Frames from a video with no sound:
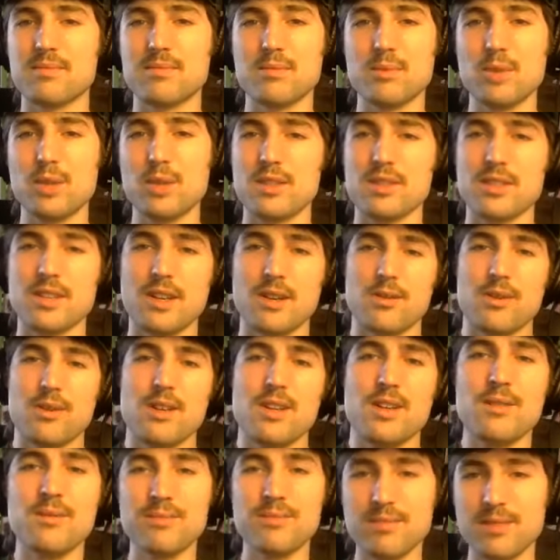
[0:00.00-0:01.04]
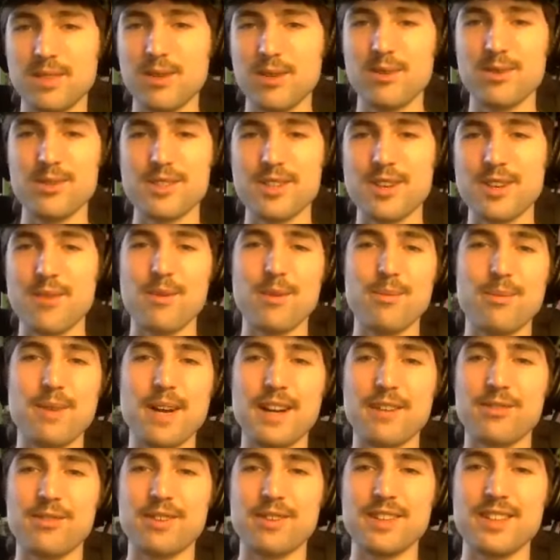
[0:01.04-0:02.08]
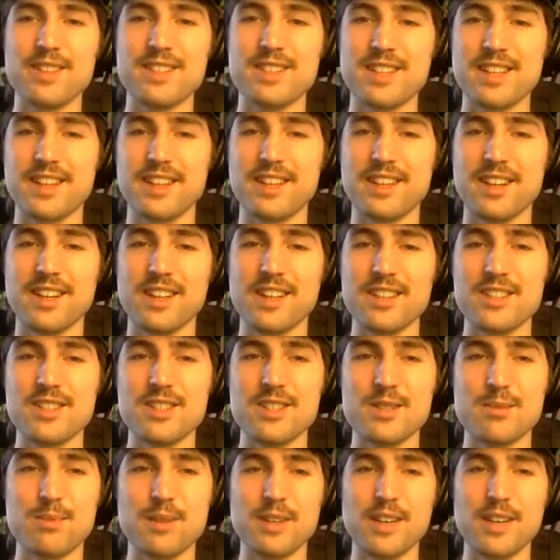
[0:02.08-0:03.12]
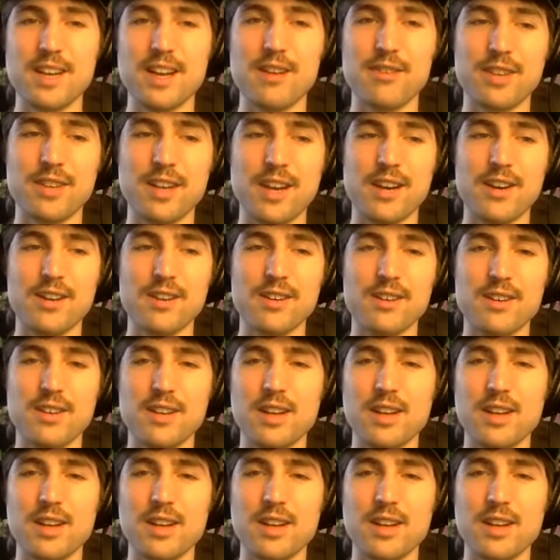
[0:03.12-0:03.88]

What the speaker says: we were just like, well, no one's coming back for this thing, like it's just been left out,